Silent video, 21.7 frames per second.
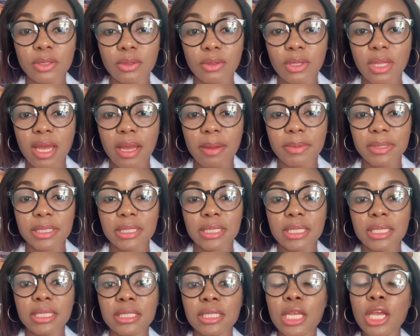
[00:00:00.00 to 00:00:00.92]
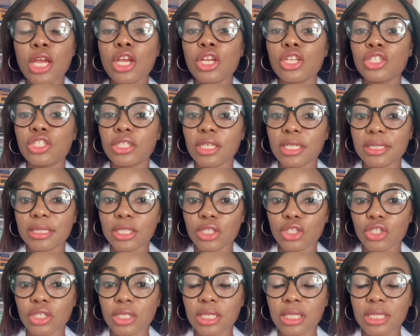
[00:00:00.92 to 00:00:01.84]
2 diabetes,
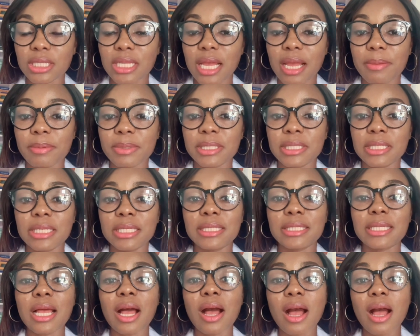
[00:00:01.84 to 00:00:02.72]
gestational diabetes,